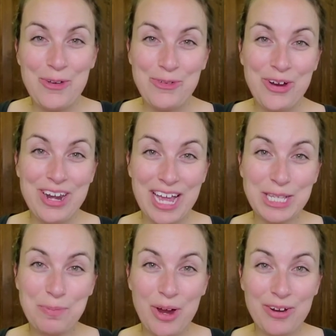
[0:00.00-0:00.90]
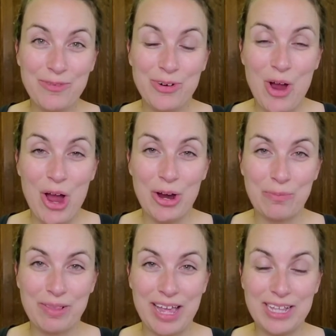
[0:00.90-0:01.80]
For our next part, for our
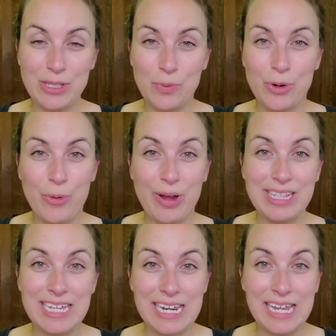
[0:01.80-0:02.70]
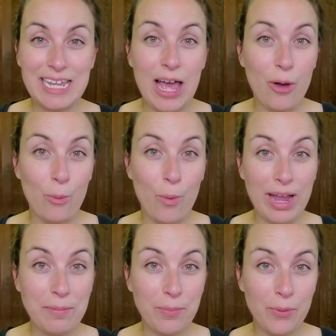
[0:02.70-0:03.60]
blends, we're going to need a
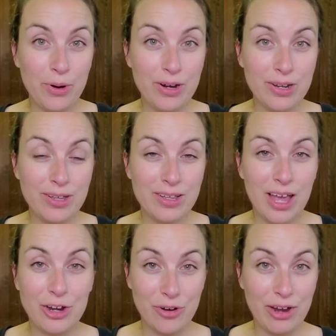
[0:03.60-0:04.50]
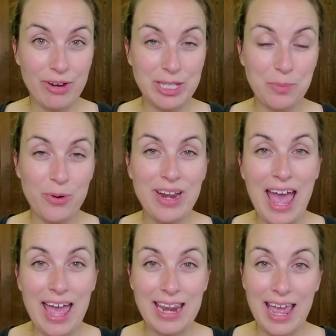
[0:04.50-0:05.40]
whiteboard, a dry erase board,
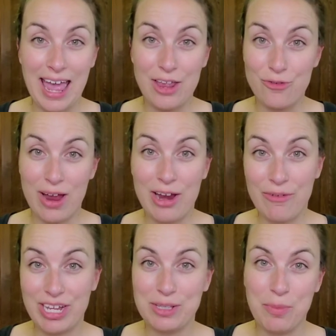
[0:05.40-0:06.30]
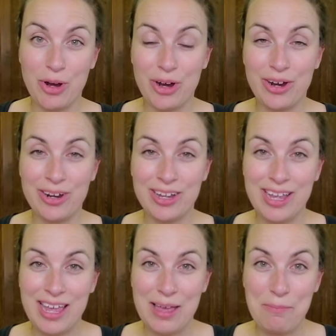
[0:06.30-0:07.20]
and a dry erase marker.
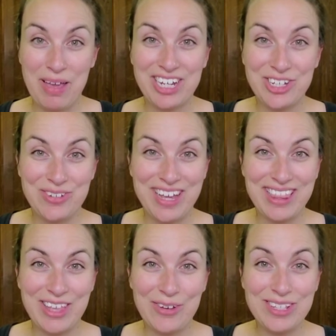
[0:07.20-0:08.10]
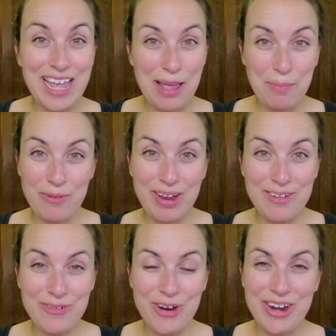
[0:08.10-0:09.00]
Make sure you get those and be ready
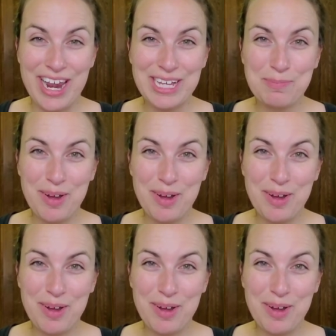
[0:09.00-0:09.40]
for our next